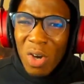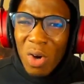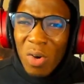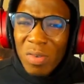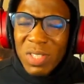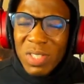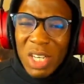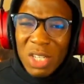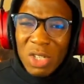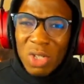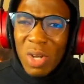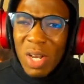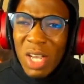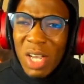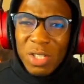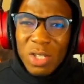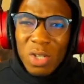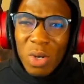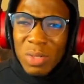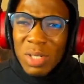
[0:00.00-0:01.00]
or sexually
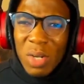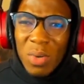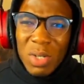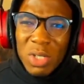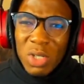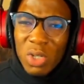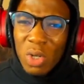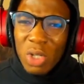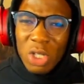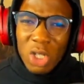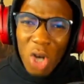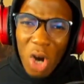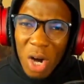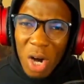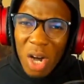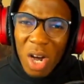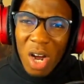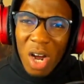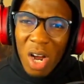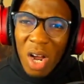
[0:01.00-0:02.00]
assaulted when she was
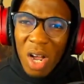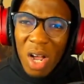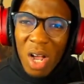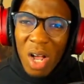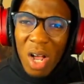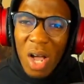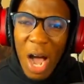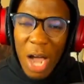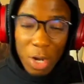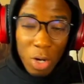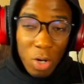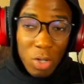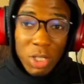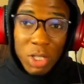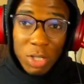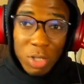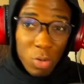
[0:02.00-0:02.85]
younger. I know she's still